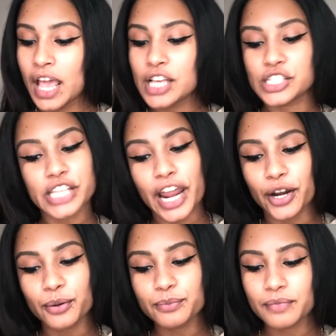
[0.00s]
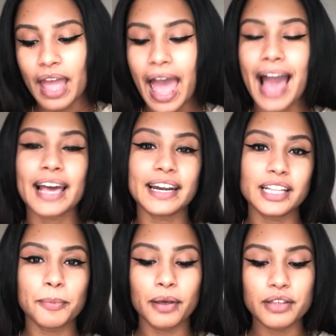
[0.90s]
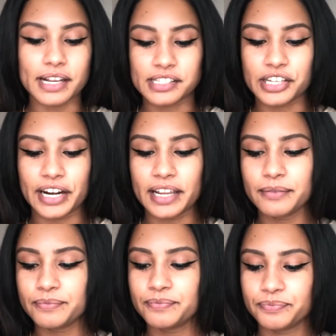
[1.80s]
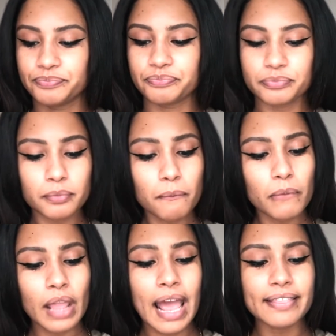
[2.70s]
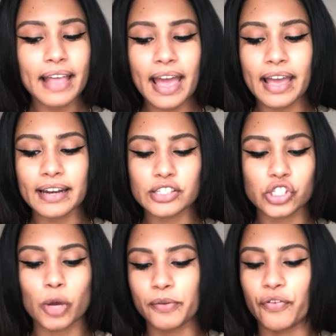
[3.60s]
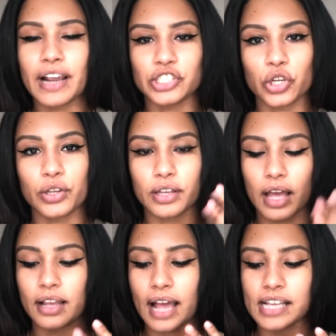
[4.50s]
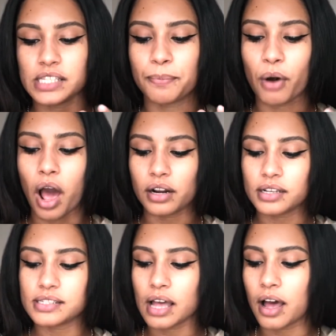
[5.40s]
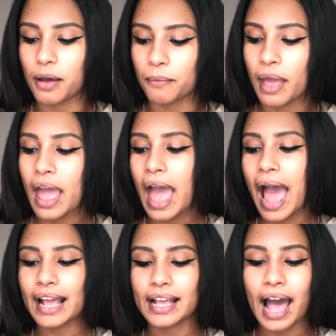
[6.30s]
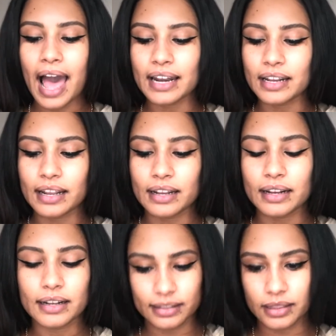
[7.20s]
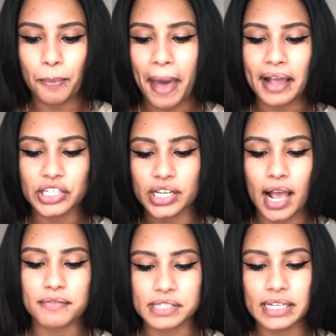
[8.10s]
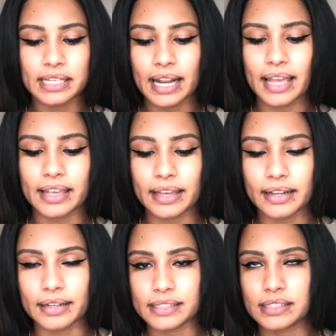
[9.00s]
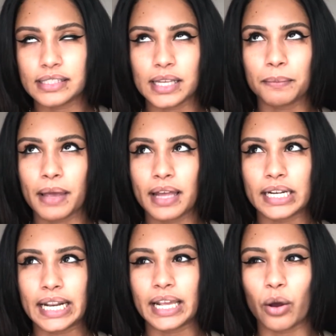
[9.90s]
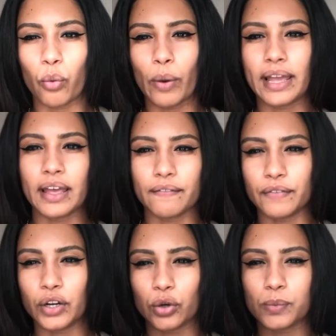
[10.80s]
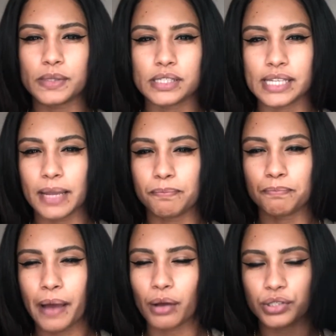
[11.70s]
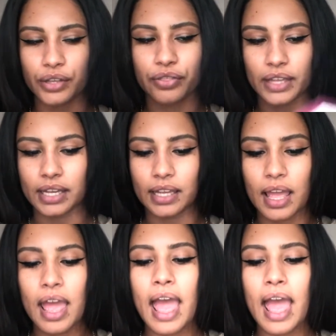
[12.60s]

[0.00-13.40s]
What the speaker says: So, I got it in the mail yesterday. And then, so before I show you guys the products, I got the packaging, obviously, like in some kind of like a white envelope type pouchy thing.